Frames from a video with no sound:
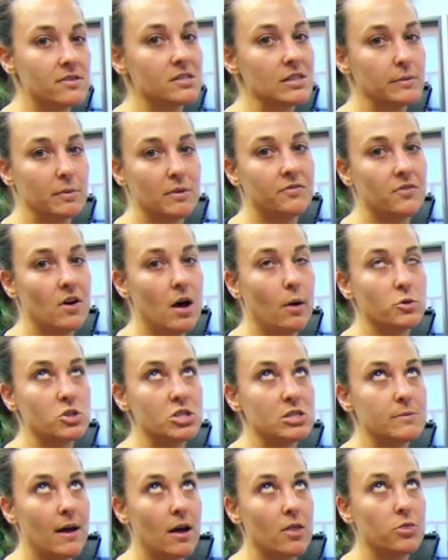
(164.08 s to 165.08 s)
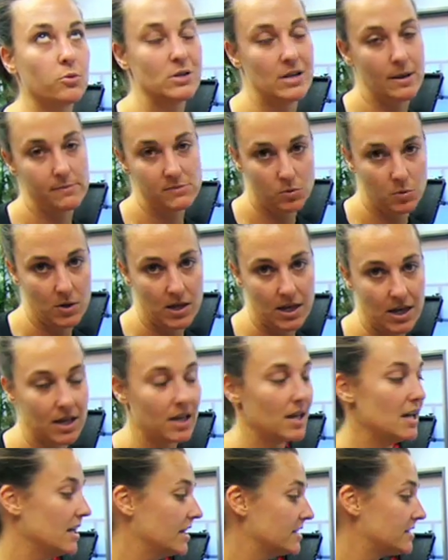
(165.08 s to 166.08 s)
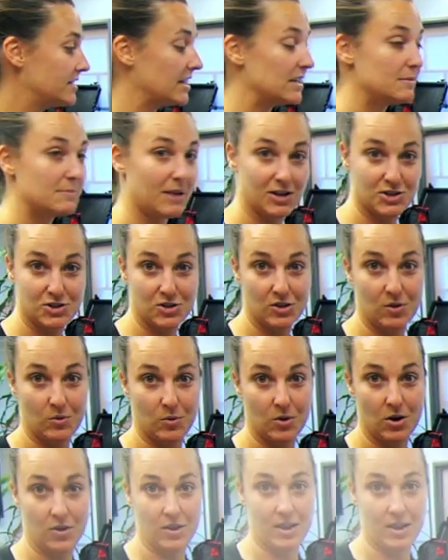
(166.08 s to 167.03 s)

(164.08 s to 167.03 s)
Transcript: a slip and fall, which is about three times a week, Sandy makes sure that we're